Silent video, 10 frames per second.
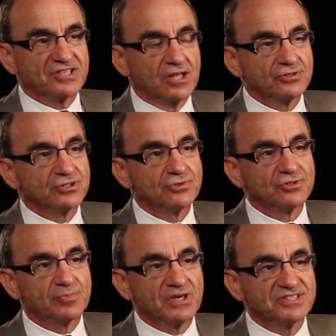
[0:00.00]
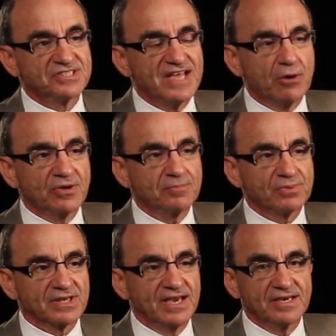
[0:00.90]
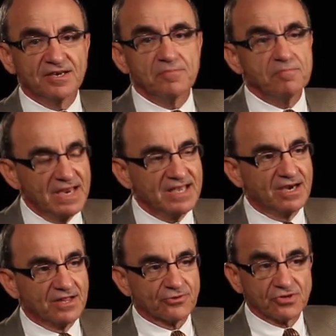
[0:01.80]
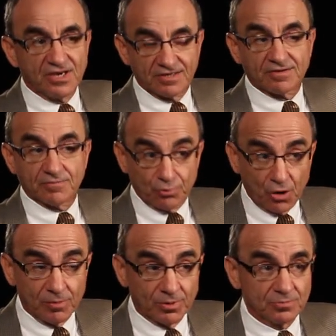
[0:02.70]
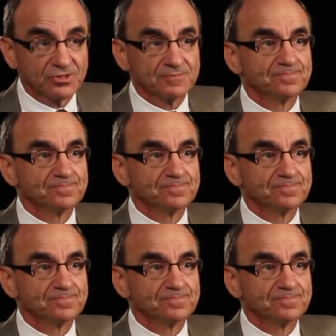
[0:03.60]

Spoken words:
ulcers, but is now implicated in many other gut problems.